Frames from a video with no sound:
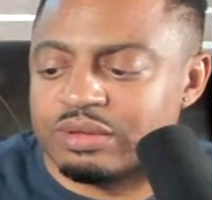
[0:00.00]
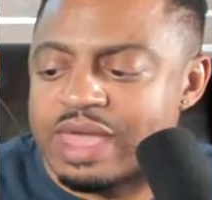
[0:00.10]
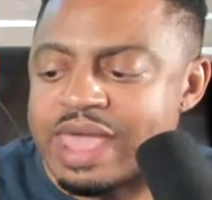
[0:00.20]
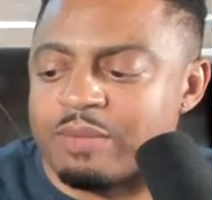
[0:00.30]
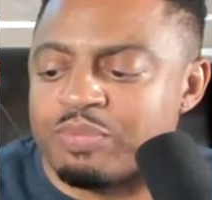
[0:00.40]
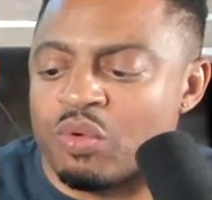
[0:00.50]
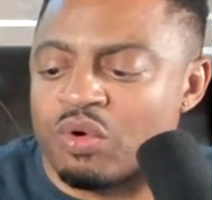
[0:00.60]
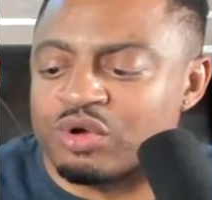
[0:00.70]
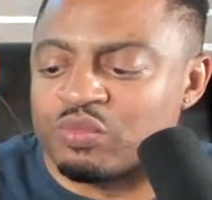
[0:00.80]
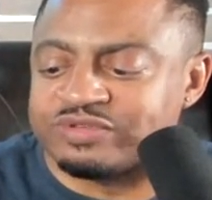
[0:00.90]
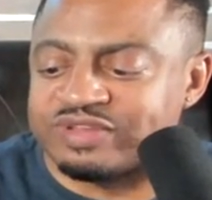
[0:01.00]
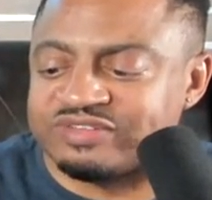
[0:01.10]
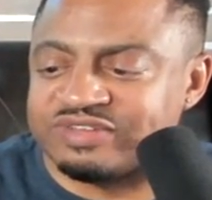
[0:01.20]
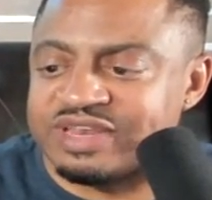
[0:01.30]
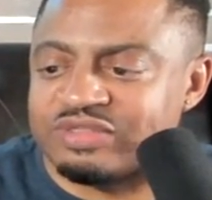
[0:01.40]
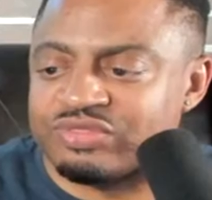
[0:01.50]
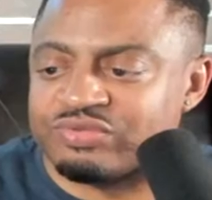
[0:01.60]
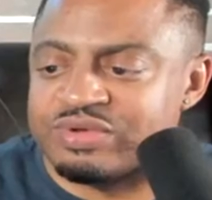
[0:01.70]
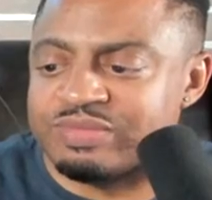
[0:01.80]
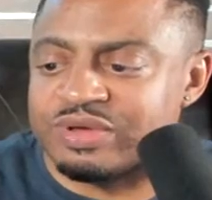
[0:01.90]
And Porter was exceeding
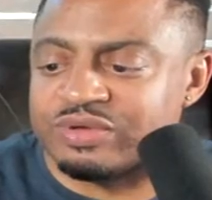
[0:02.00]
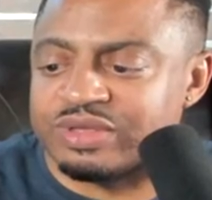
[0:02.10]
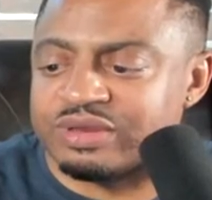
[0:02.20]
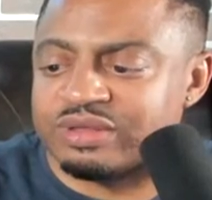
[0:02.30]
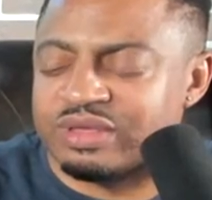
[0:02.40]
$3 million.